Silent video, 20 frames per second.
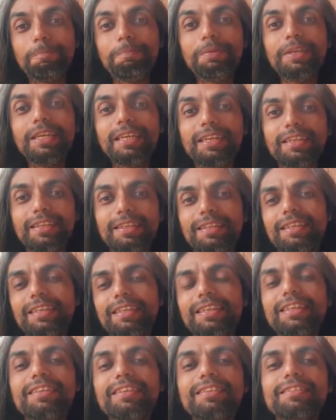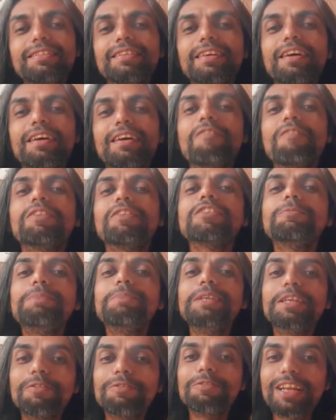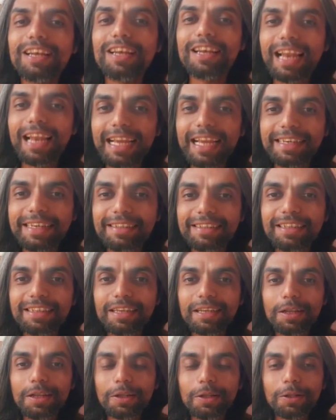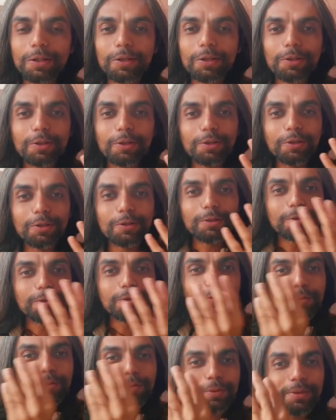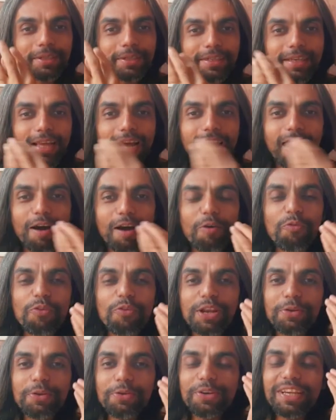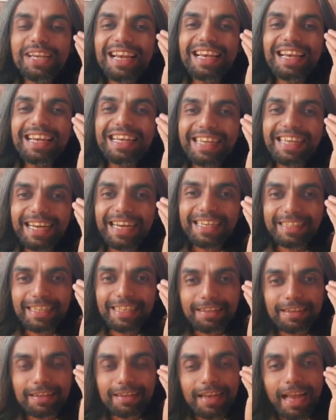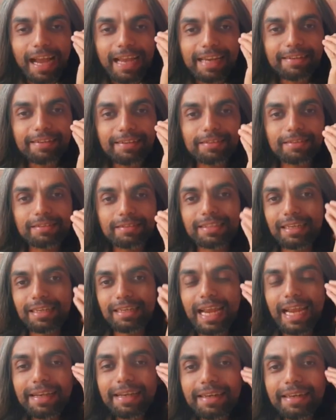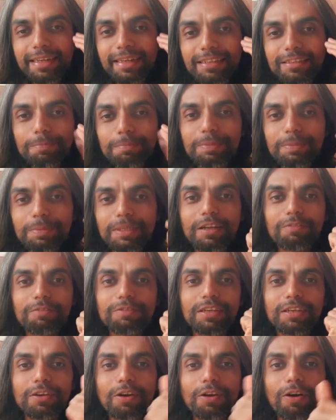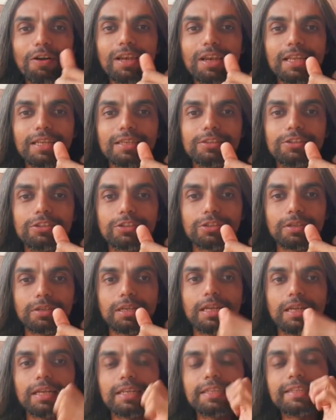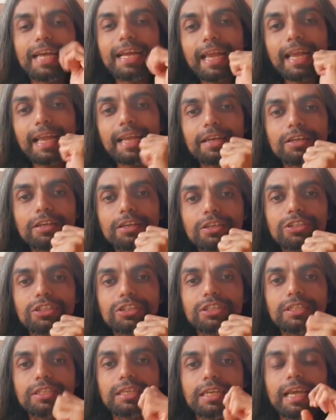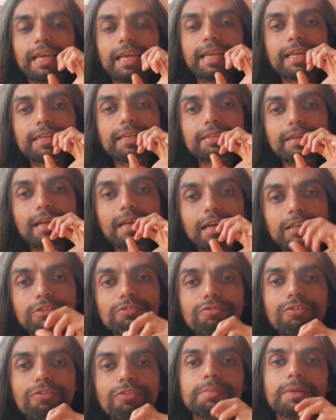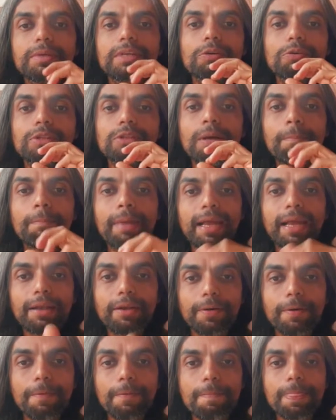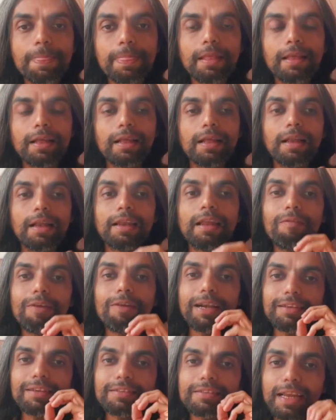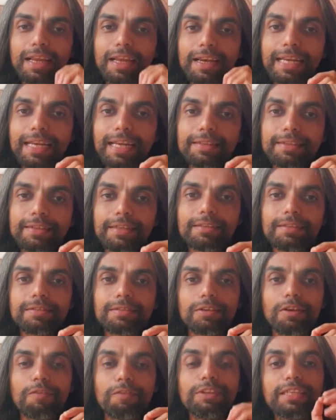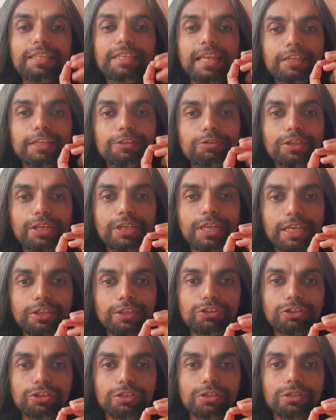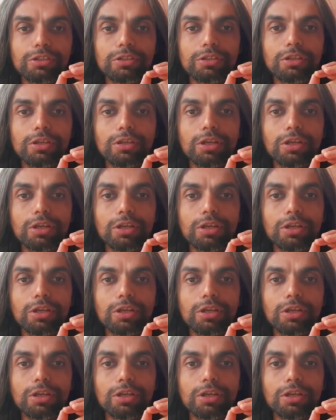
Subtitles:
speed is of the speed of the light. So now when you really get that light, the lightning speed of the knowledge, that energy gets transformed into the matter. Now let us connect this with the education.